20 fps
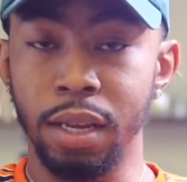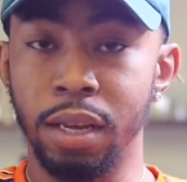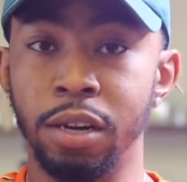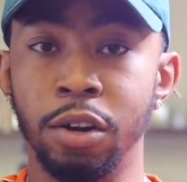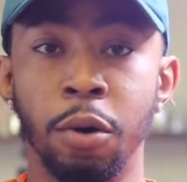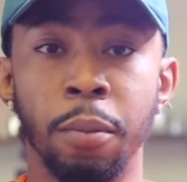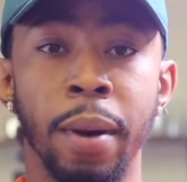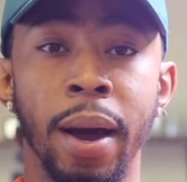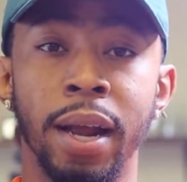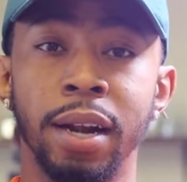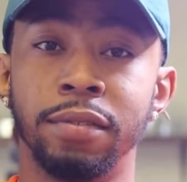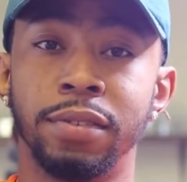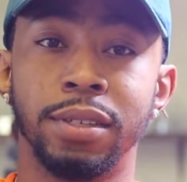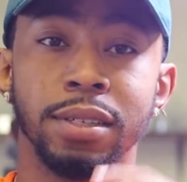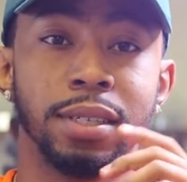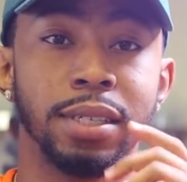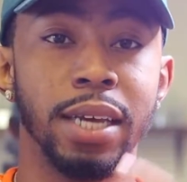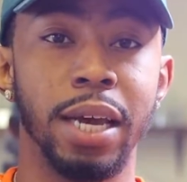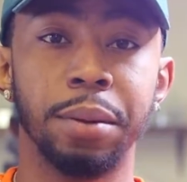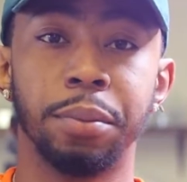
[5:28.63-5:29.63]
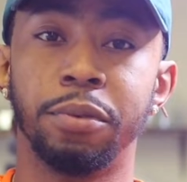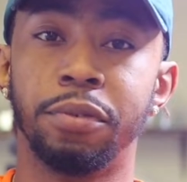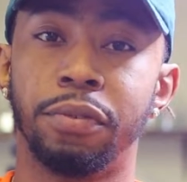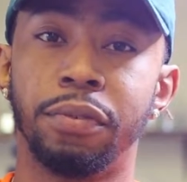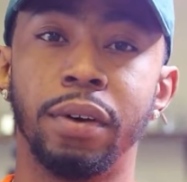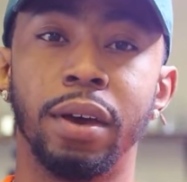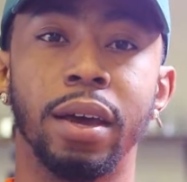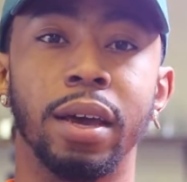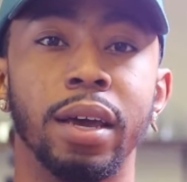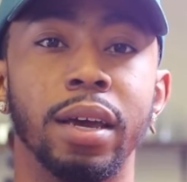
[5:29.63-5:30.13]
no matter if it's a taper
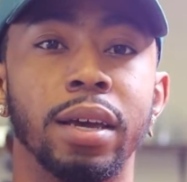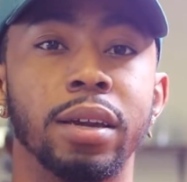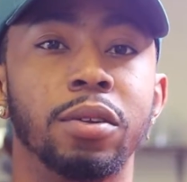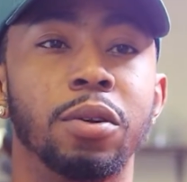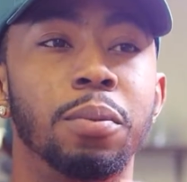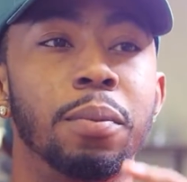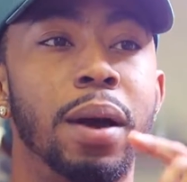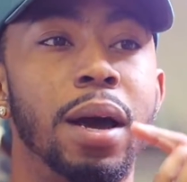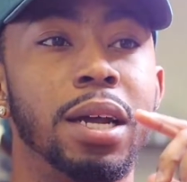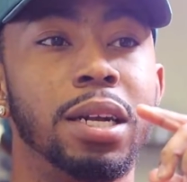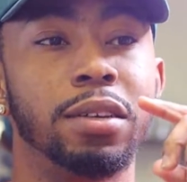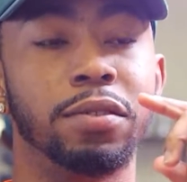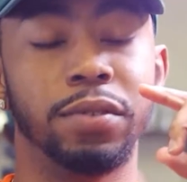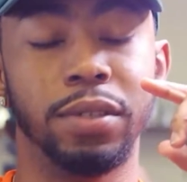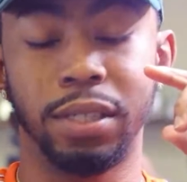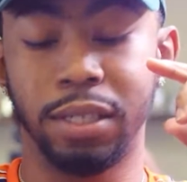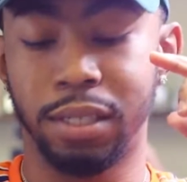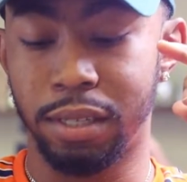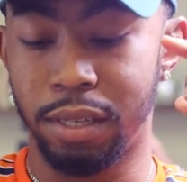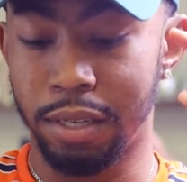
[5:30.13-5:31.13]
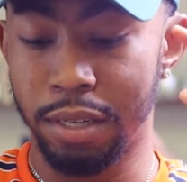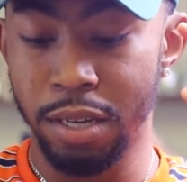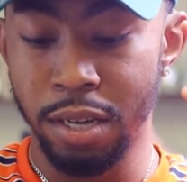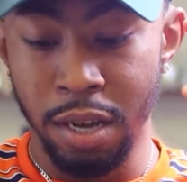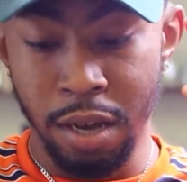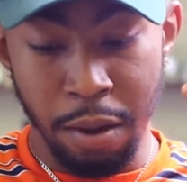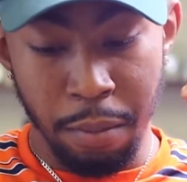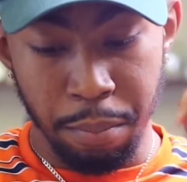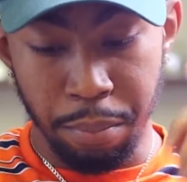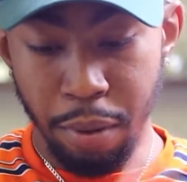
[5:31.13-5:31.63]
fade, no matter if it's a
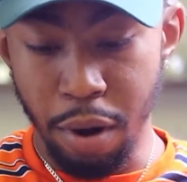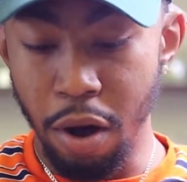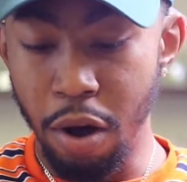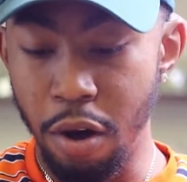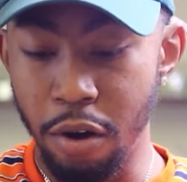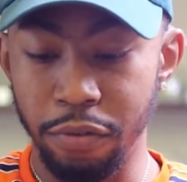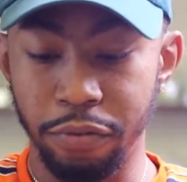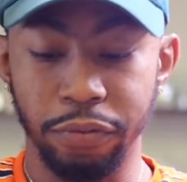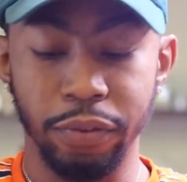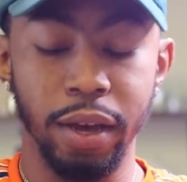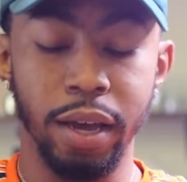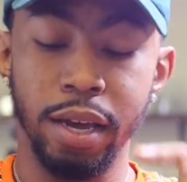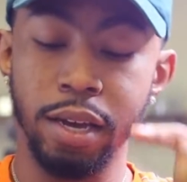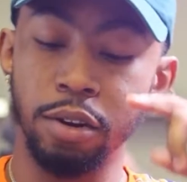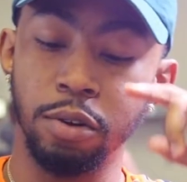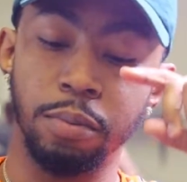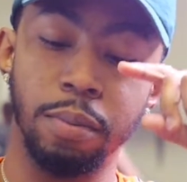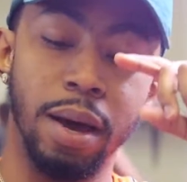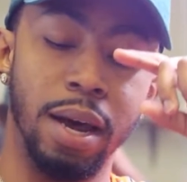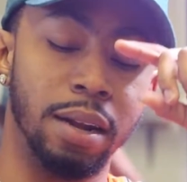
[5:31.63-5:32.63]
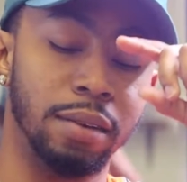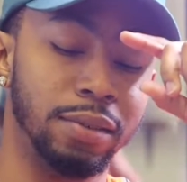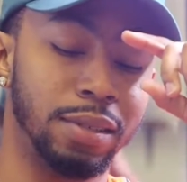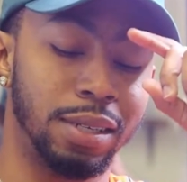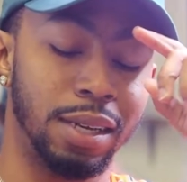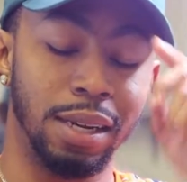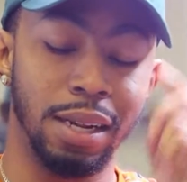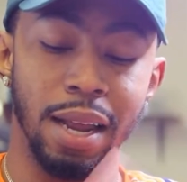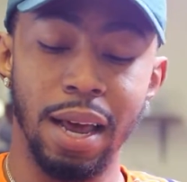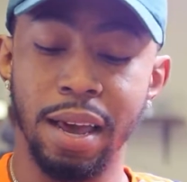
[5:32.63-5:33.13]
ball fade, no matter if it's
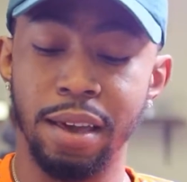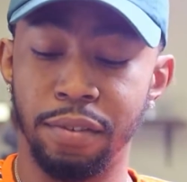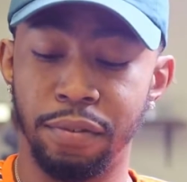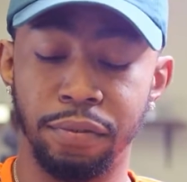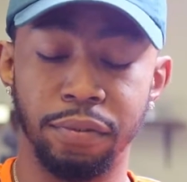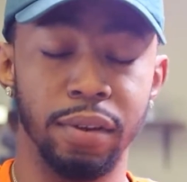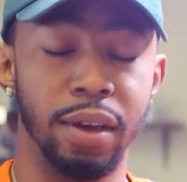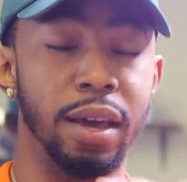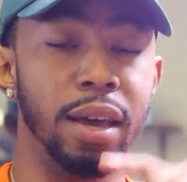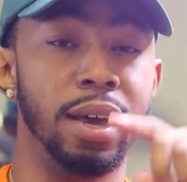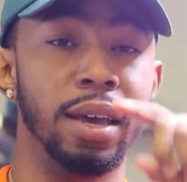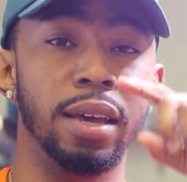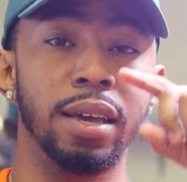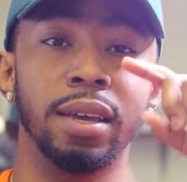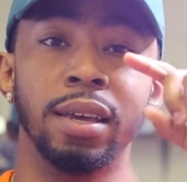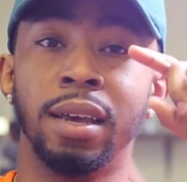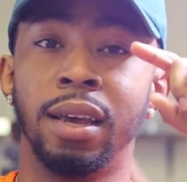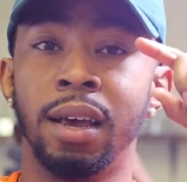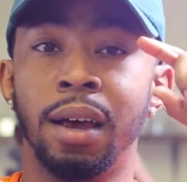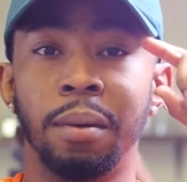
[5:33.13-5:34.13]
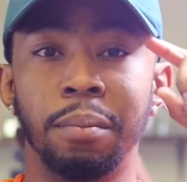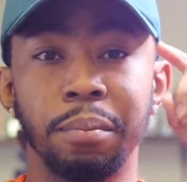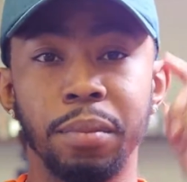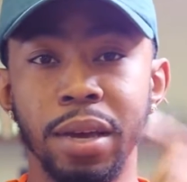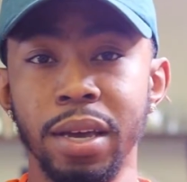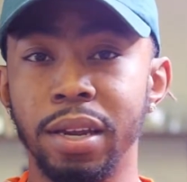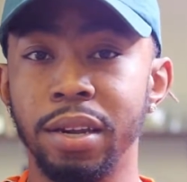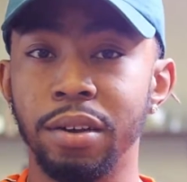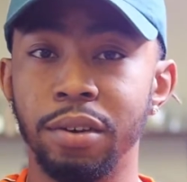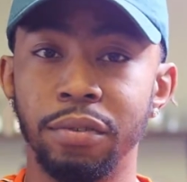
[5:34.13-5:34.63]
a light fade,
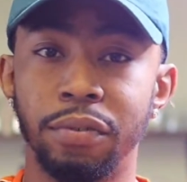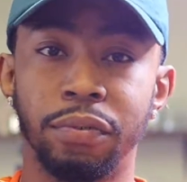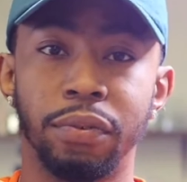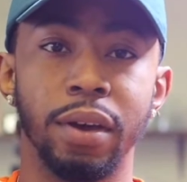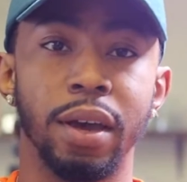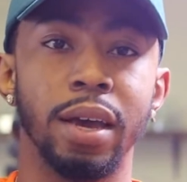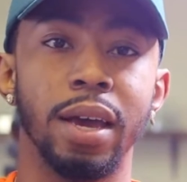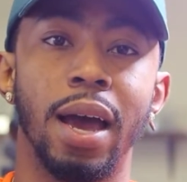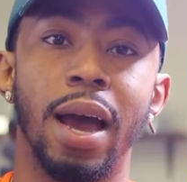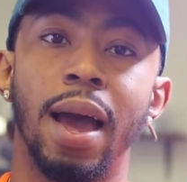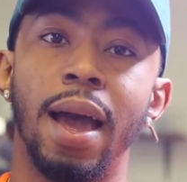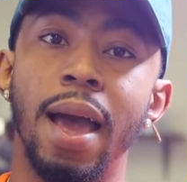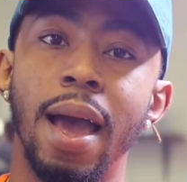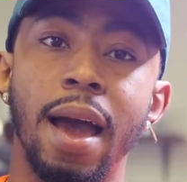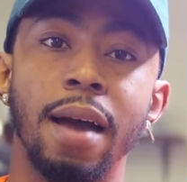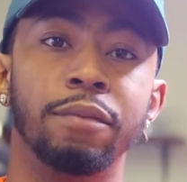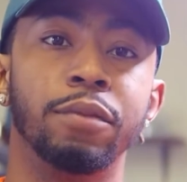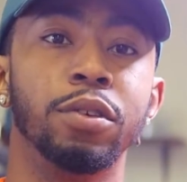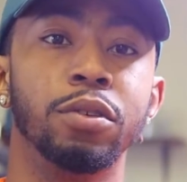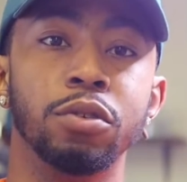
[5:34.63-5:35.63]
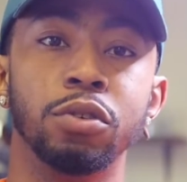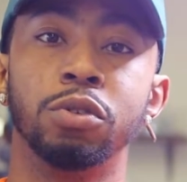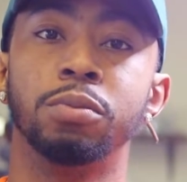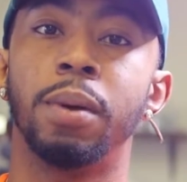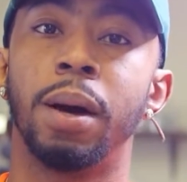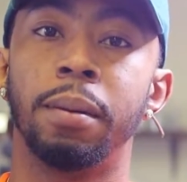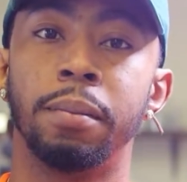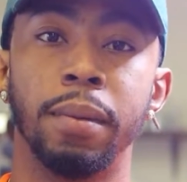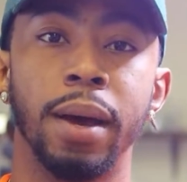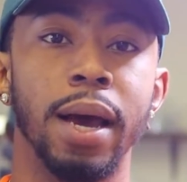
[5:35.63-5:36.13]
medium fade, I have to use
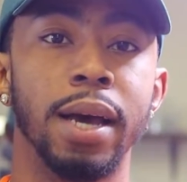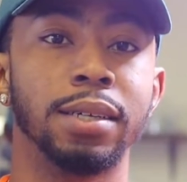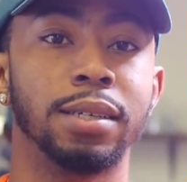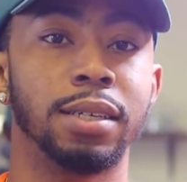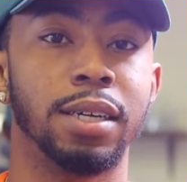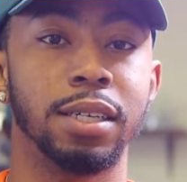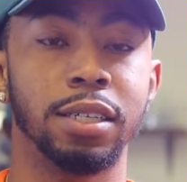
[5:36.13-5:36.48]
my masters.